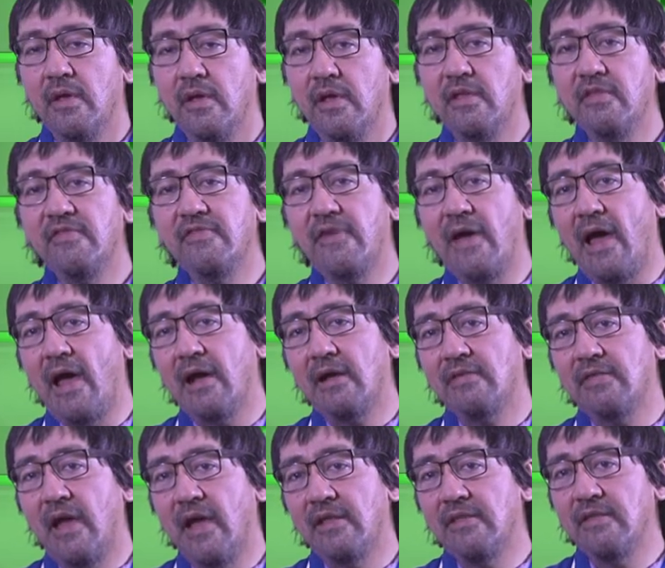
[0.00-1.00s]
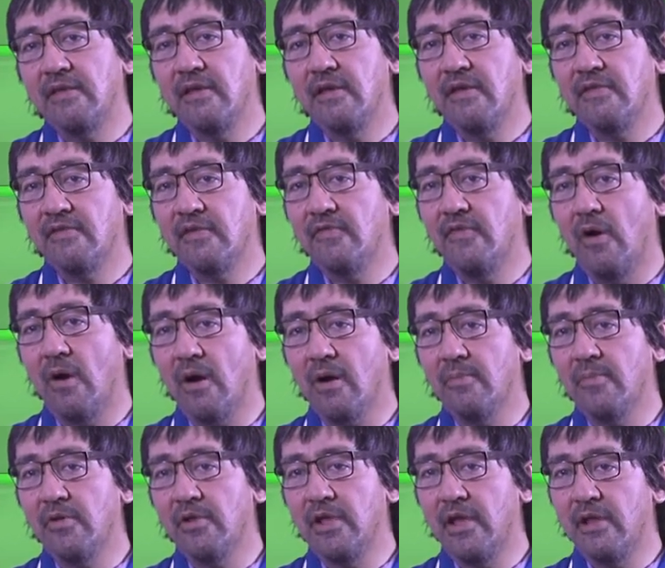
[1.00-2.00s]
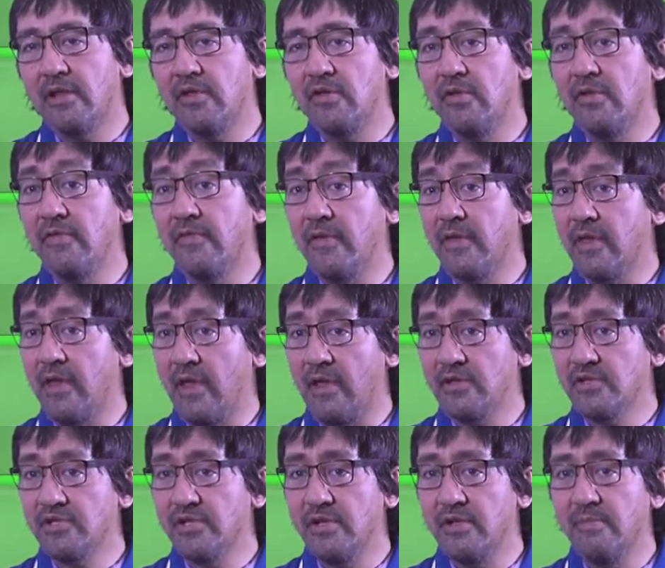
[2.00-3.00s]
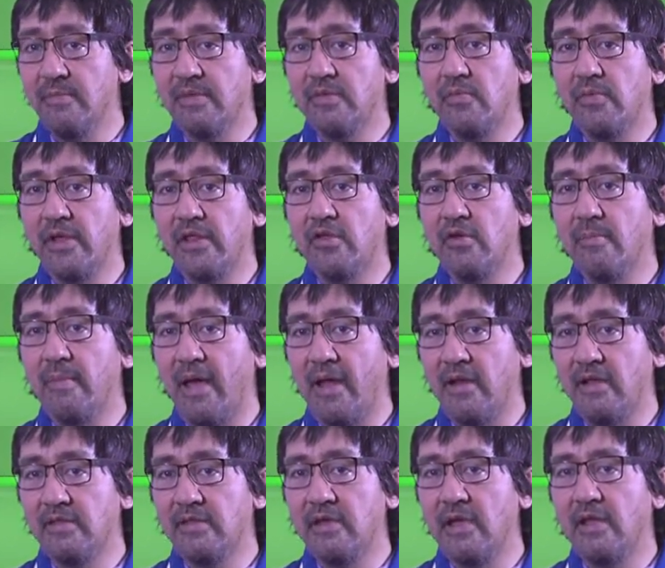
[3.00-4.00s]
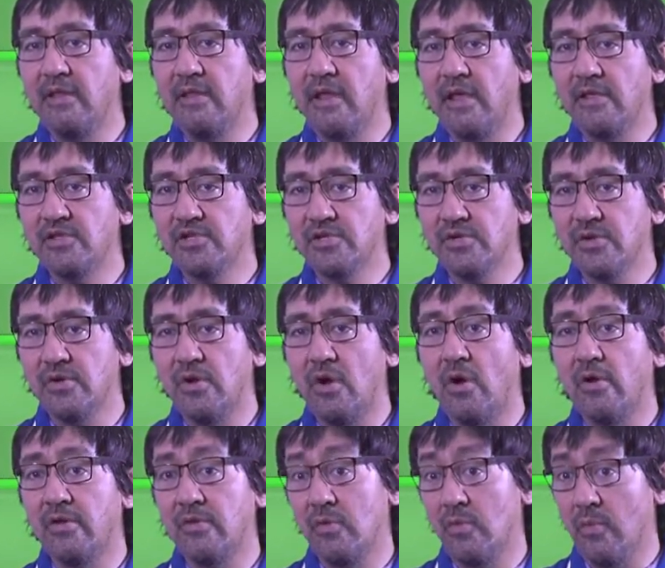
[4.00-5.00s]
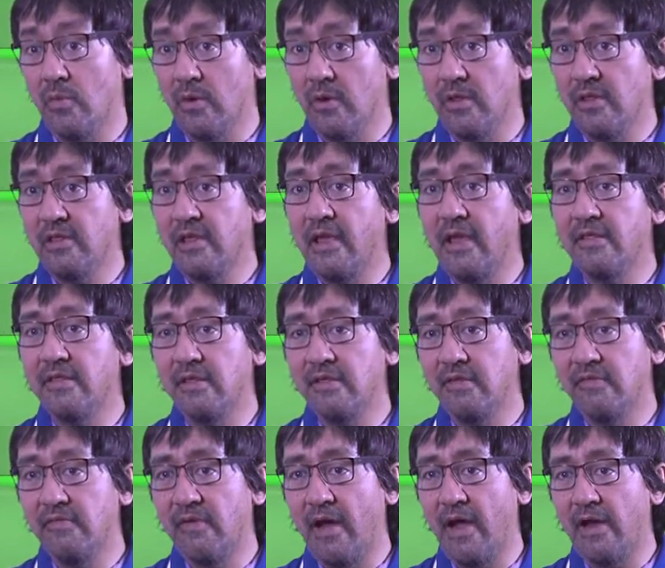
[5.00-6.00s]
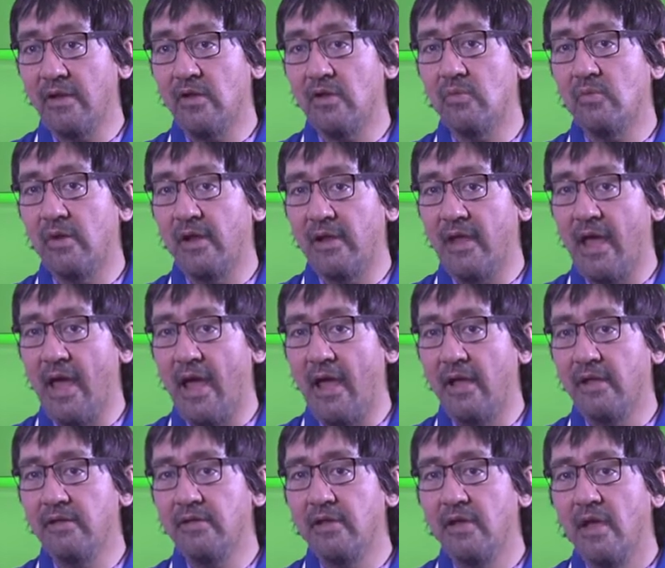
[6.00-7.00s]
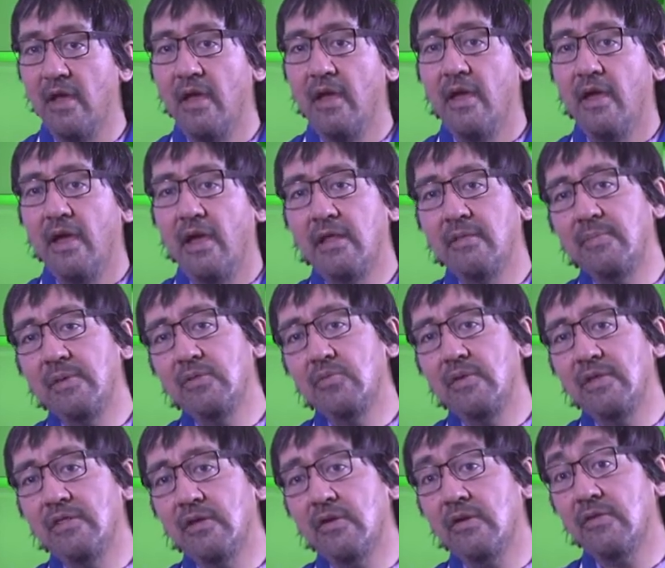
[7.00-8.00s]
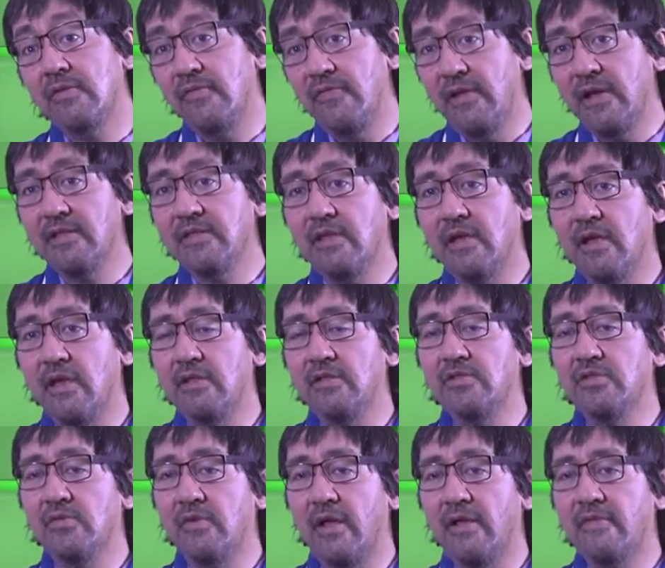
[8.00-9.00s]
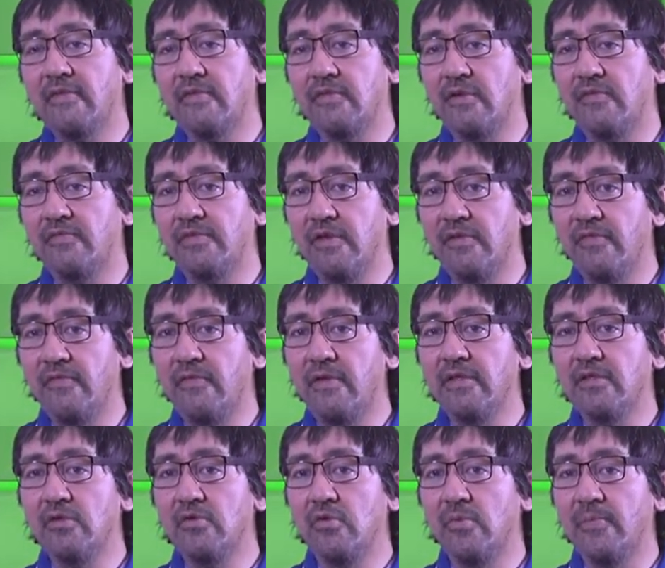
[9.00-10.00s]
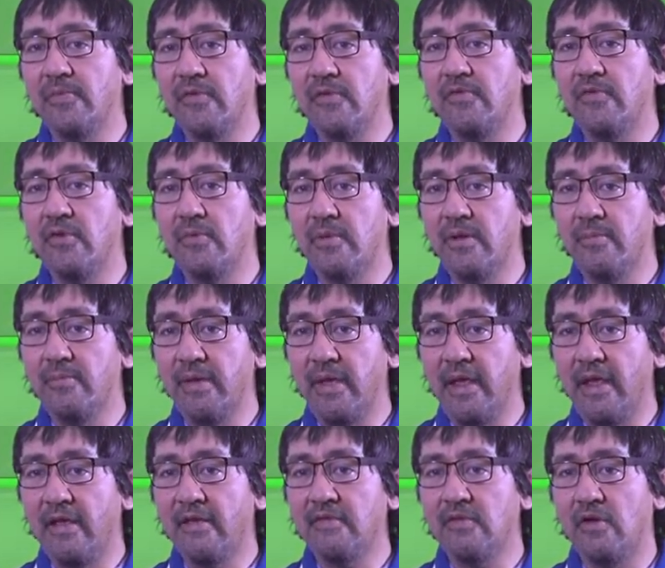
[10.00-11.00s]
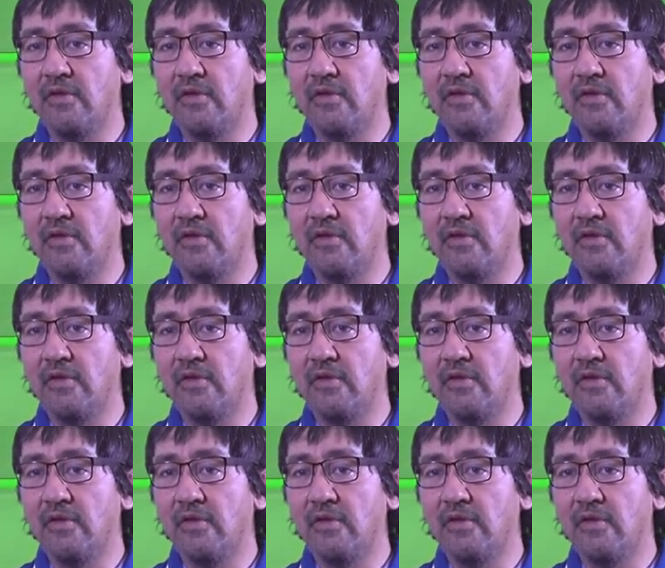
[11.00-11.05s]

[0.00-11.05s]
In fact, the ideas of harmony and unification between humanity and nature or the worldly and the divine on one hand, and between the conflicting interests of different groups of human beings